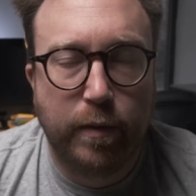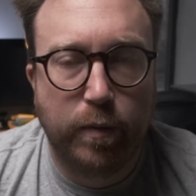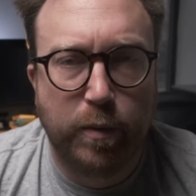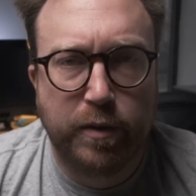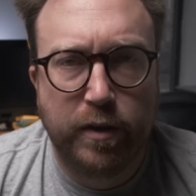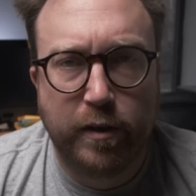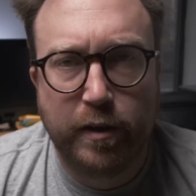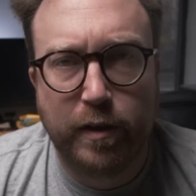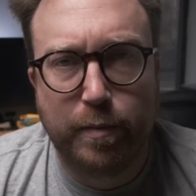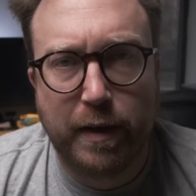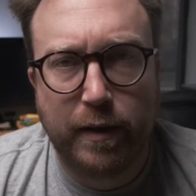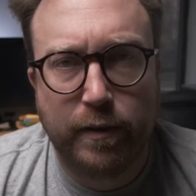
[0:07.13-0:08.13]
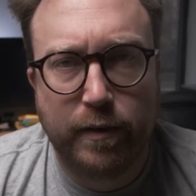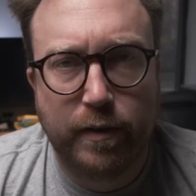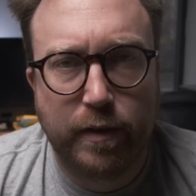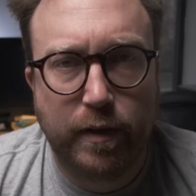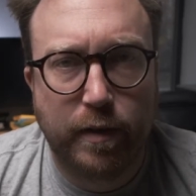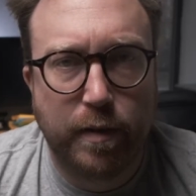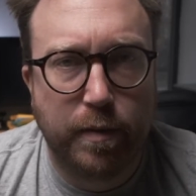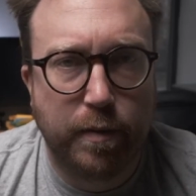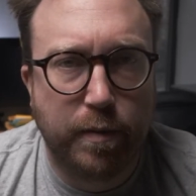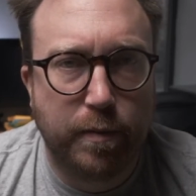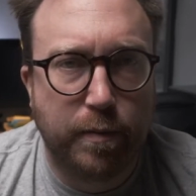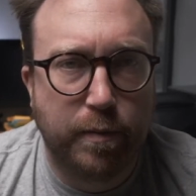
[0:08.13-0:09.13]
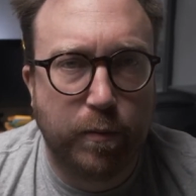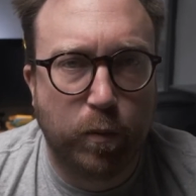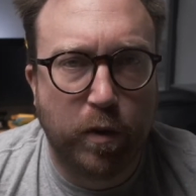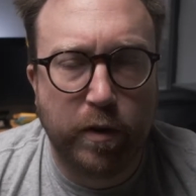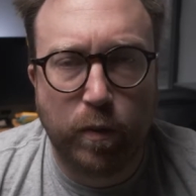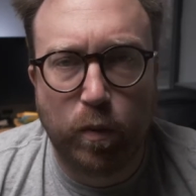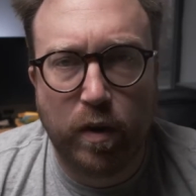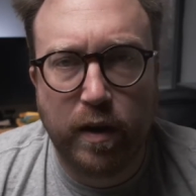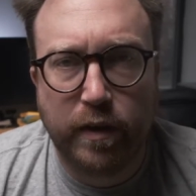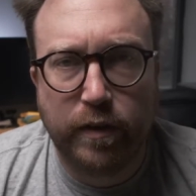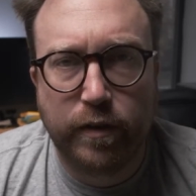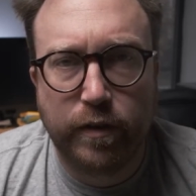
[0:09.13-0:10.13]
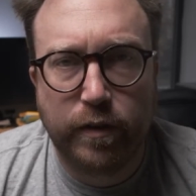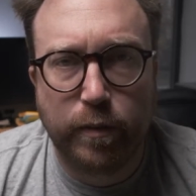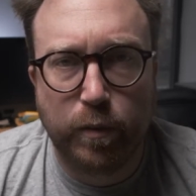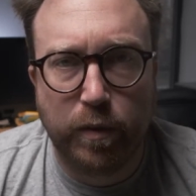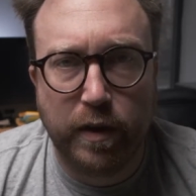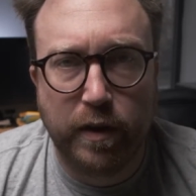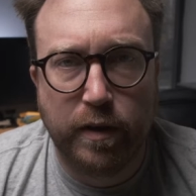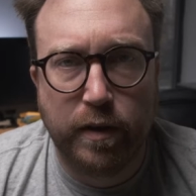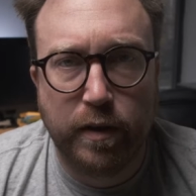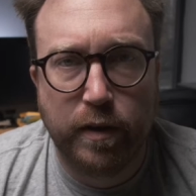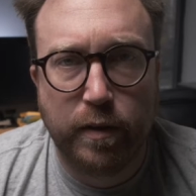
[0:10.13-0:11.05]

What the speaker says: We were talking about one-on-ones with